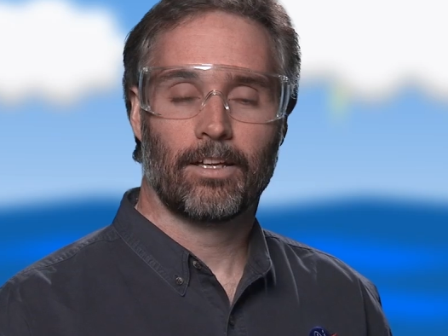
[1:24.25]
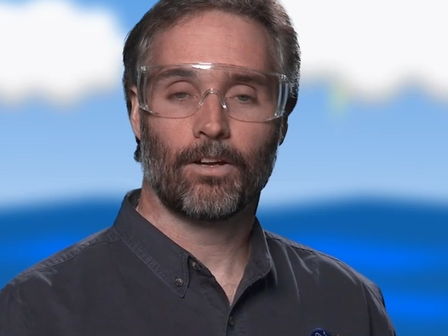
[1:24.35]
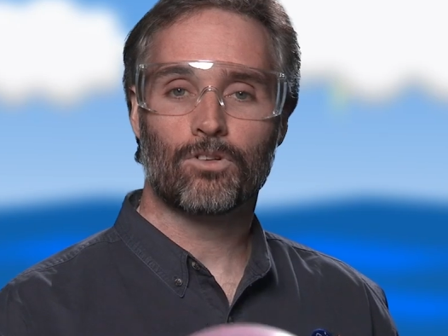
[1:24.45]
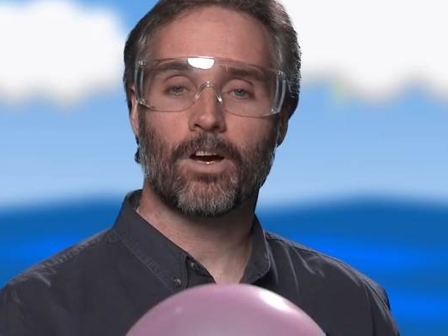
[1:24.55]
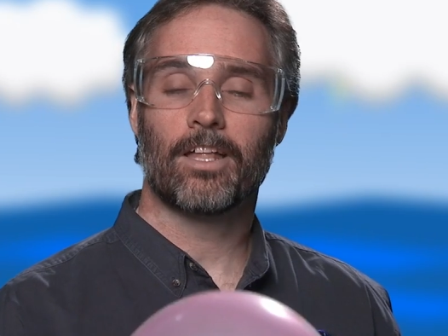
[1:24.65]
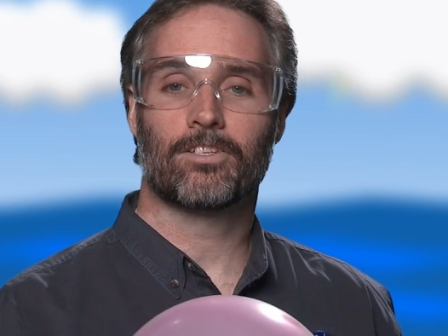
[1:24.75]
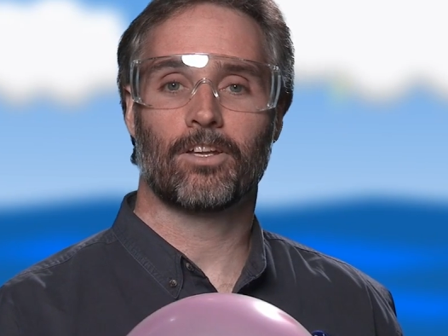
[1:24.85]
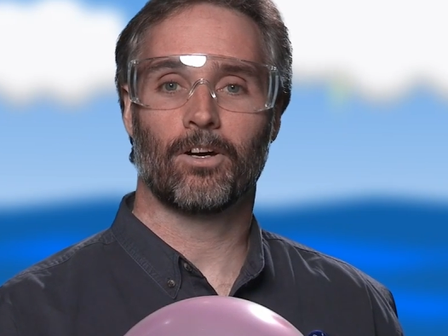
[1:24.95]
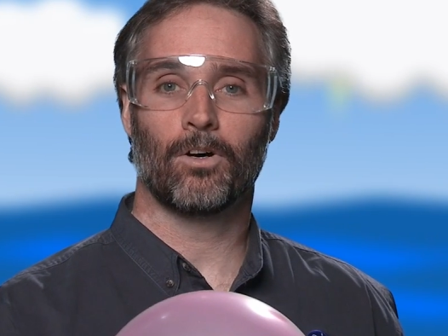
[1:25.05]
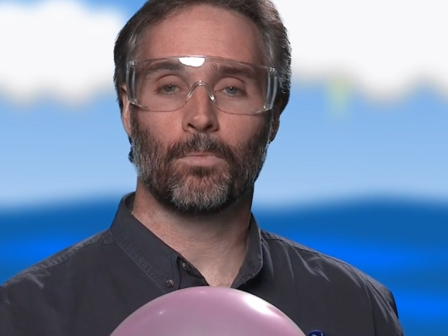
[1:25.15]
Now, don't try this
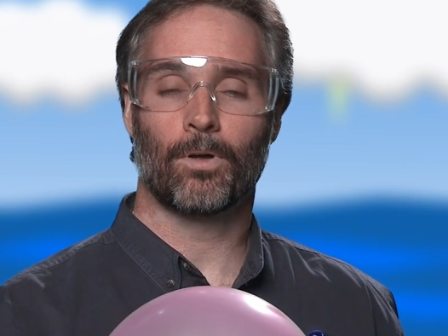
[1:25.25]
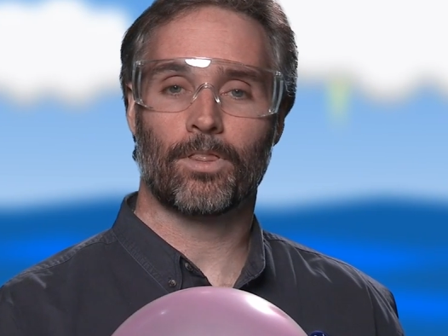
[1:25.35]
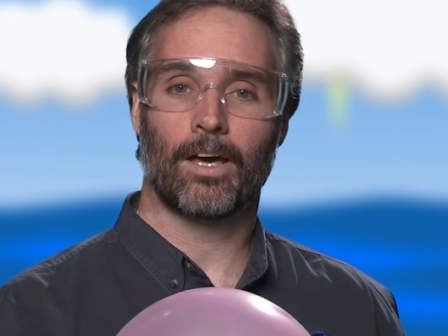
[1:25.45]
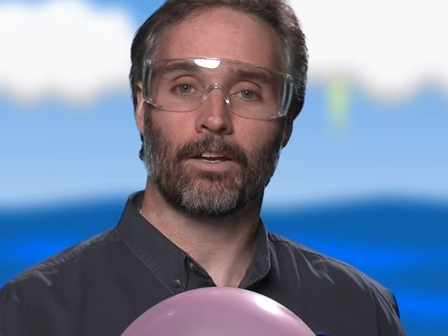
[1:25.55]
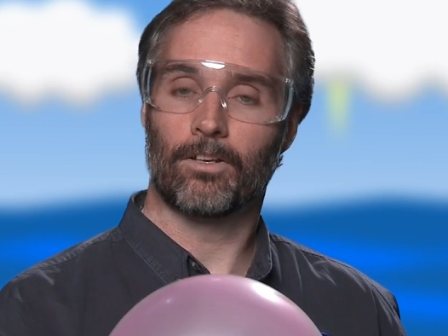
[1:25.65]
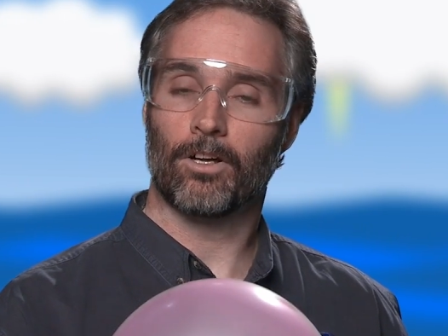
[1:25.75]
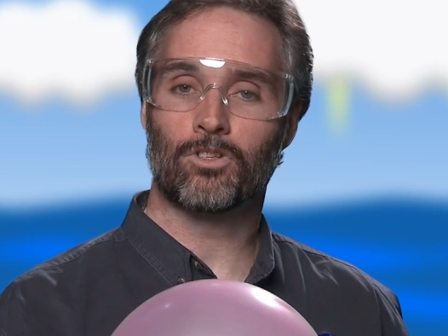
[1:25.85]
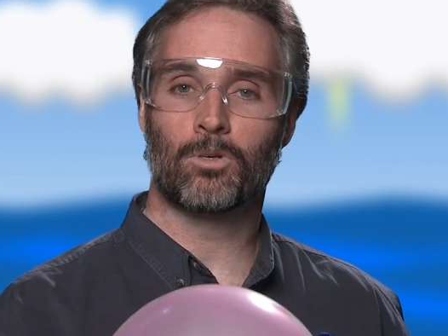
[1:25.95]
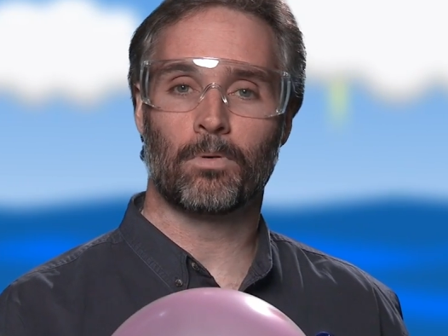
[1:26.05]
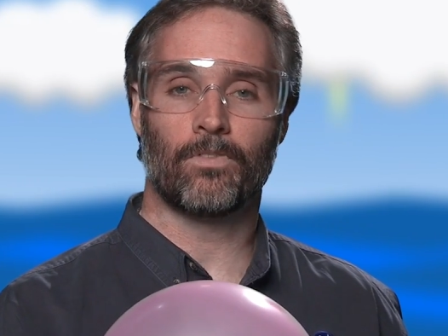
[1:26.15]
at home without adult
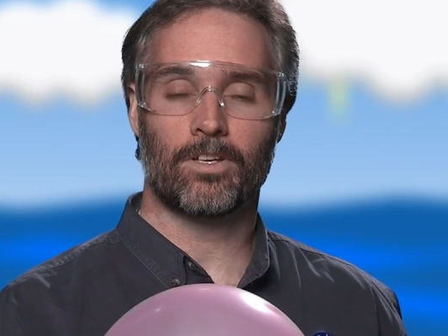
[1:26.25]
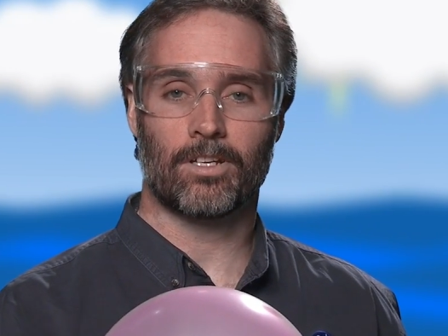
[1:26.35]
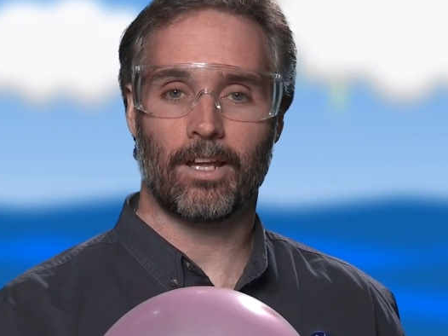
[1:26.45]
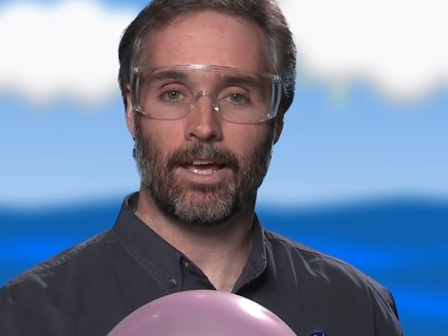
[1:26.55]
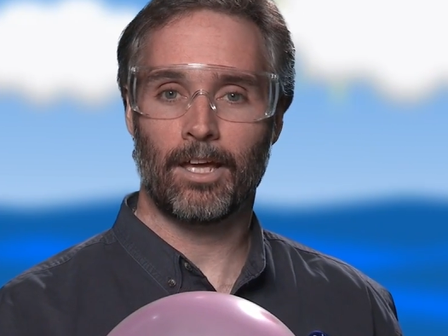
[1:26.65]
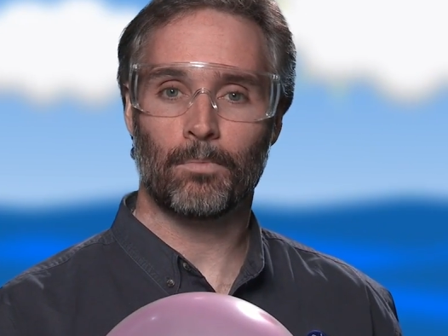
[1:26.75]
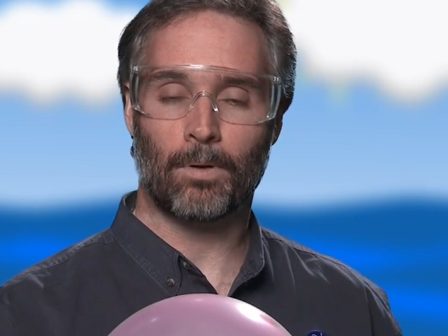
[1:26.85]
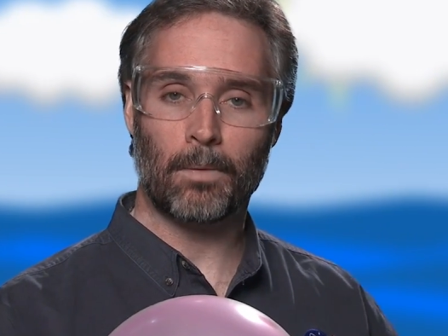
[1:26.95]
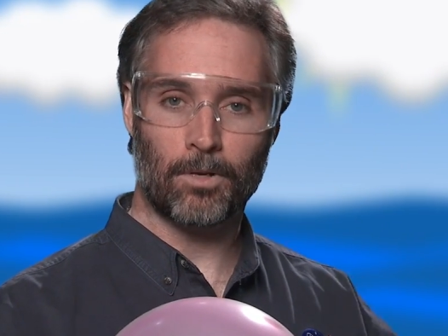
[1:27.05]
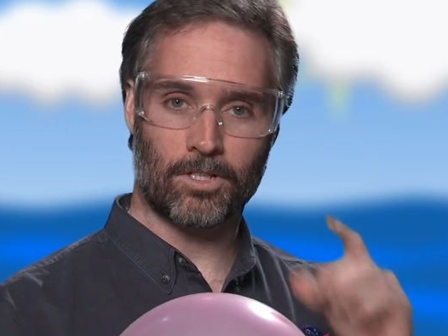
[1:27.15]
supervision and
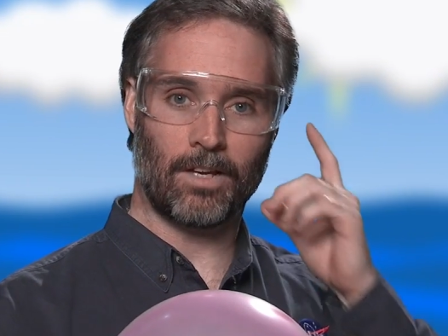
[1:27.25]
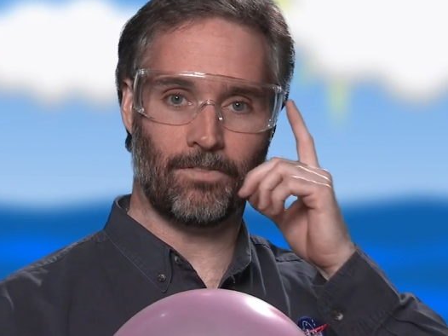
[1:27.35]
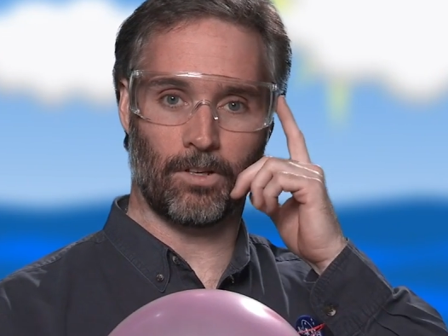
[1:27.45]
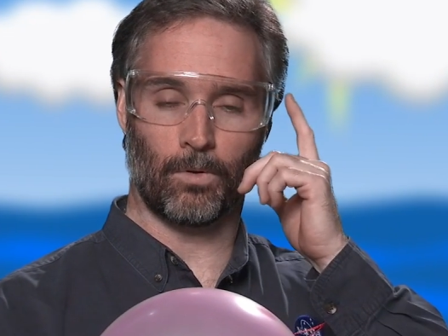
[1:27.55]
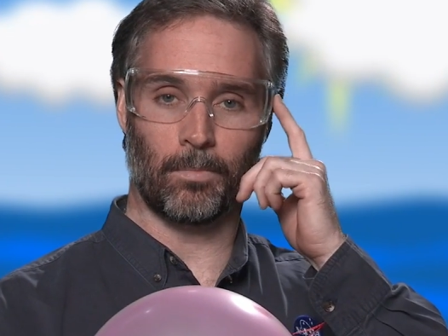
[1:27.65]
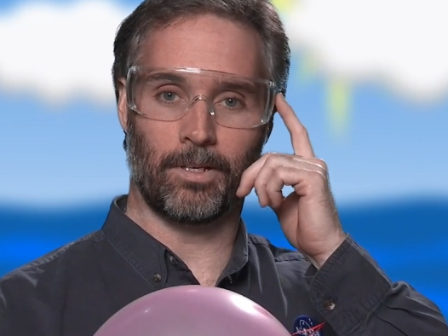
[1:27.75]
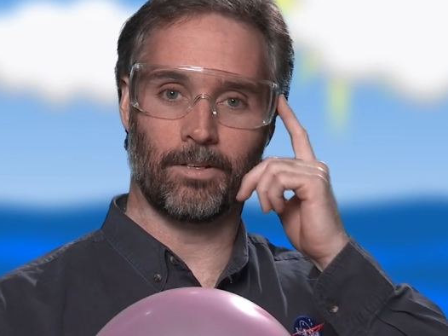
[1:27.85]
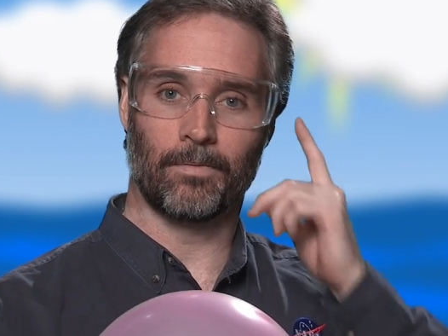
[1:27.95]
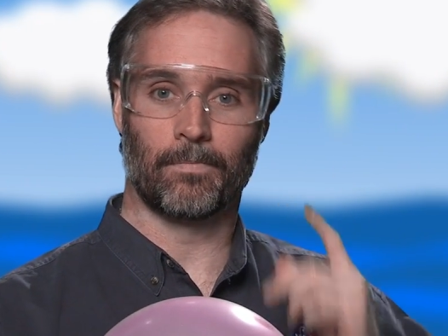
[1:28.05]
proper safety equipment.